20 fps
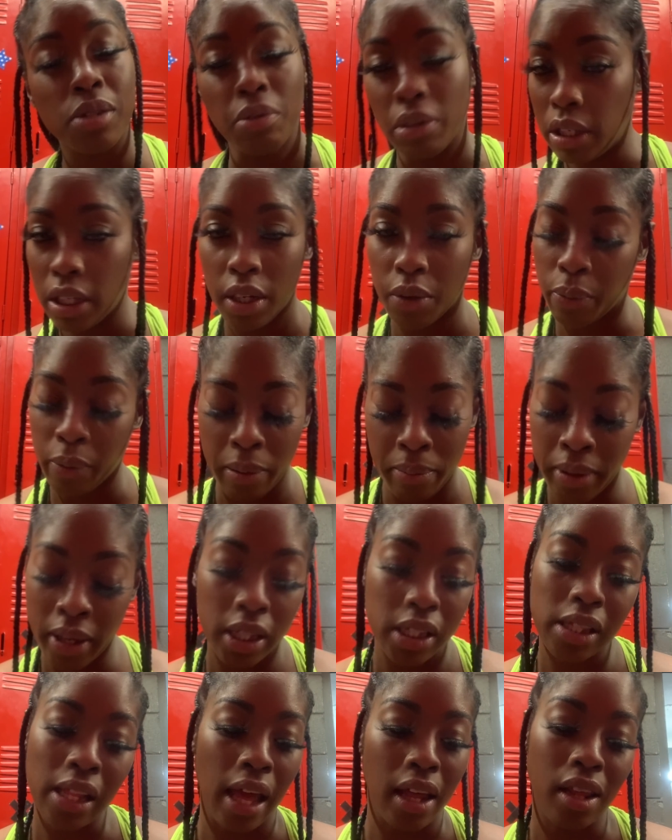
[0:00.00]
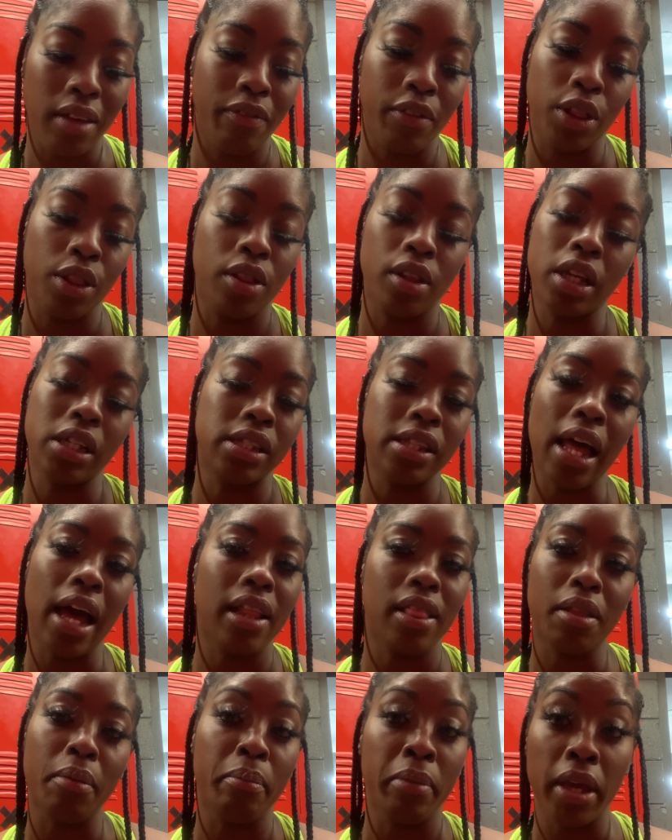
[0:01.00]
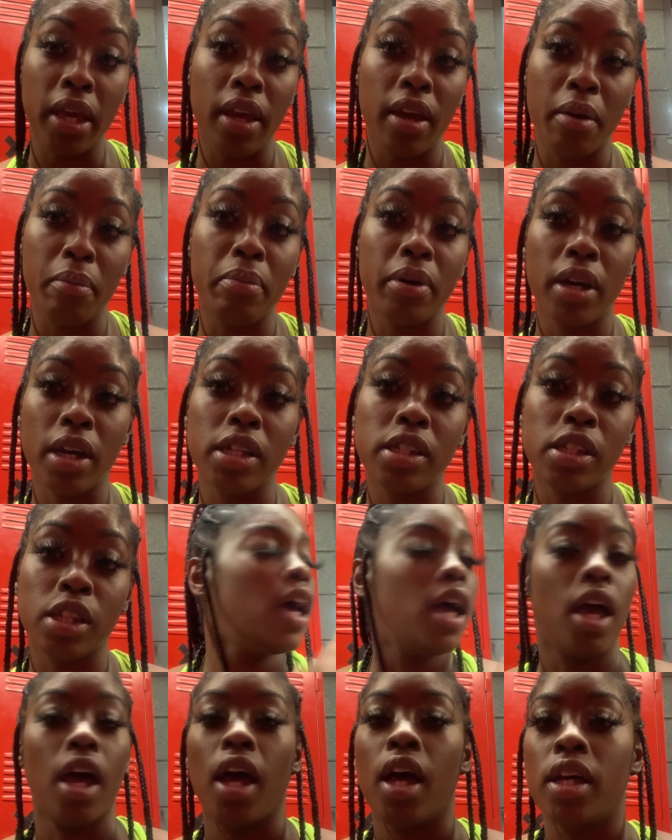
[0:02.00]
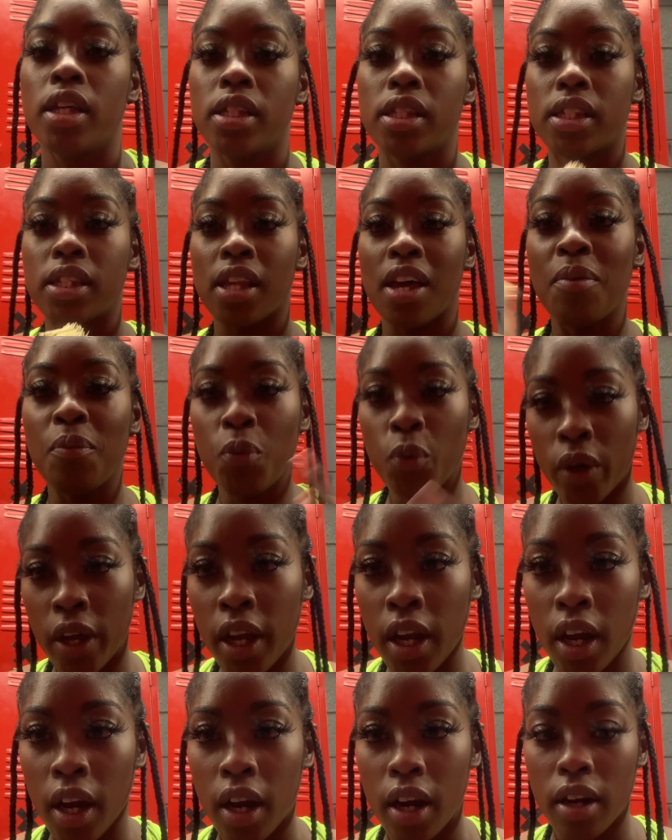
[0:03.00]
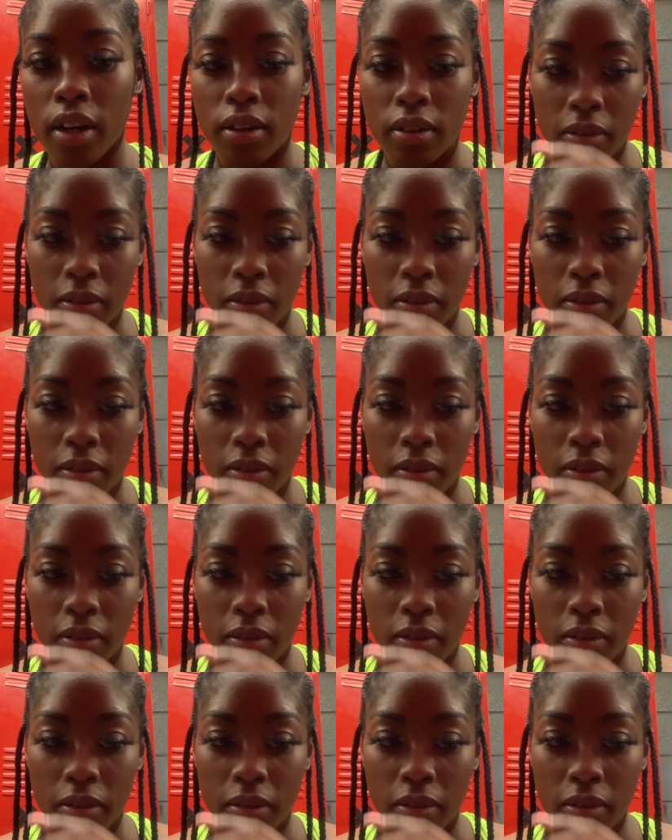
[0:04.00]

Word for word: really the women. It's not even it's not the men because somewhere